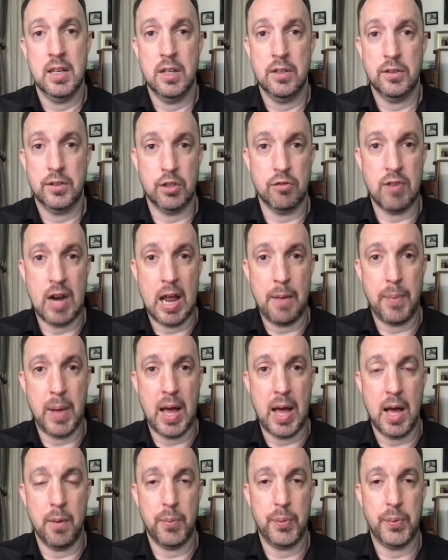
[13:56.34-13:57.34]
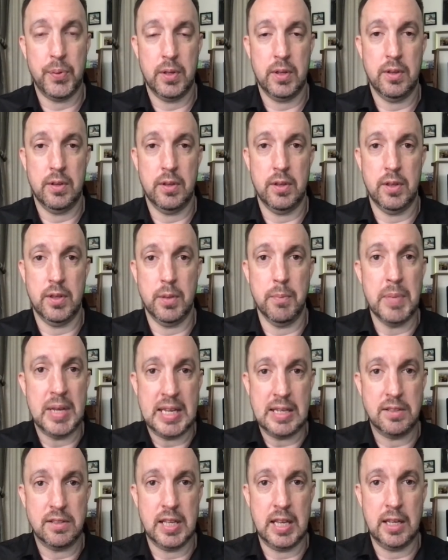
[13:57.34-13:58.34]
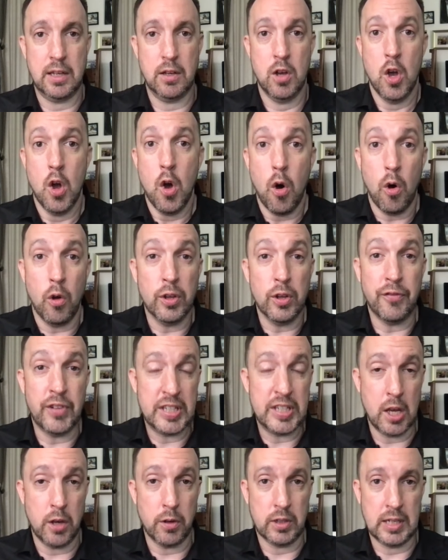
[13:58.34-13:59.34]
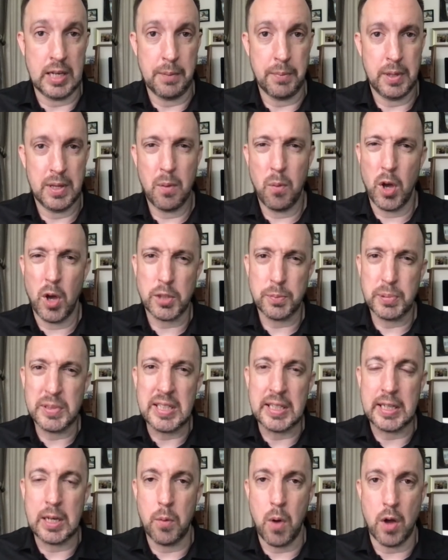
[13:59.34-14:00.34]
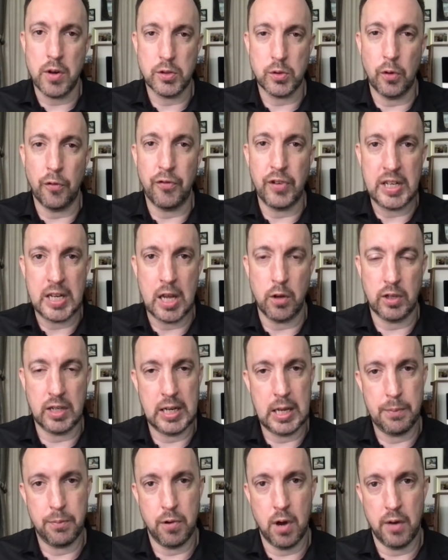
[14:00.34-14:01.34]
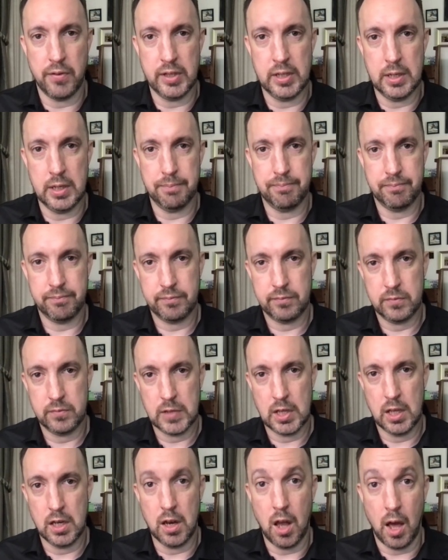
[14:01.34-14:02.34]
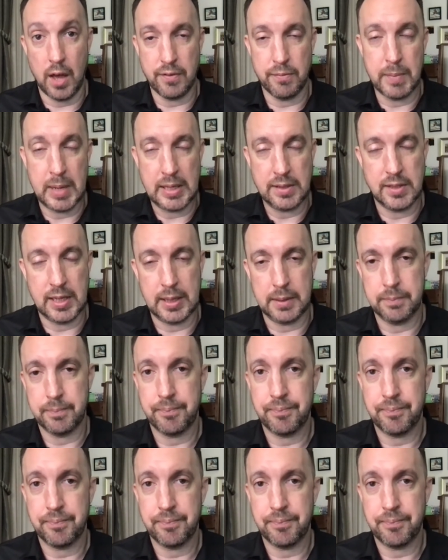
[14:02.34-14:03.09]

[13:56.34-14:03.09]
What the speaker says: to wrap up the meeting or the video clip. That works particularly well in a sort of video clip rather than a live meeting.